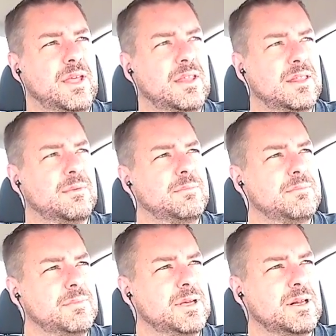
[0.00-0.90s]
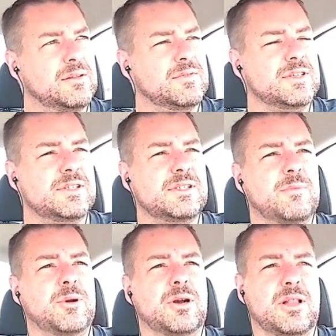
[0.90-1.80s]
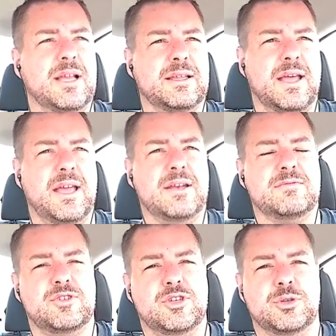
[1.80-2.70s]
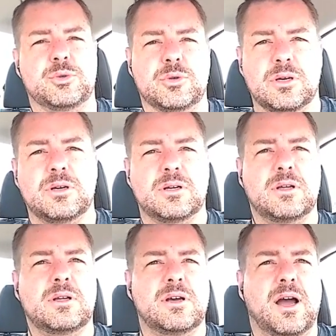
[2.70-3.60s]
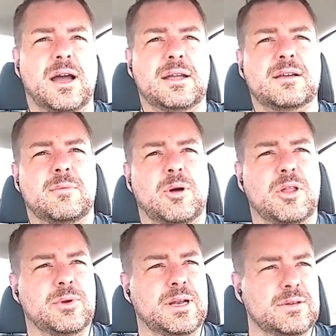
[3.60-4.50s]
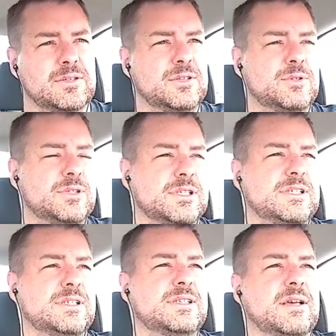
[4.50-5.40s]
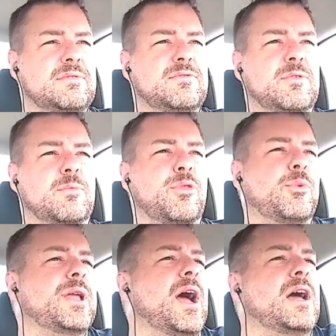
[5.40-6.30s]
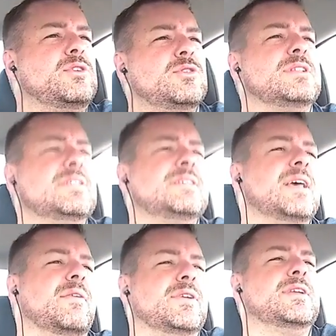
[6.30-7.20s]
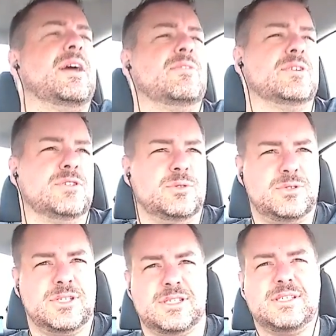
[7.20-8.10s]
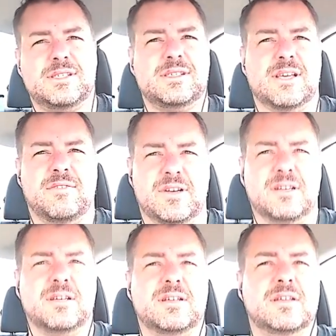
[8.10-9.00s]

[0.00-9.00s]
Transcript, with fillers: in the middle of the summer, like the end of June. I had come all the way down to 267, from 307 down to 267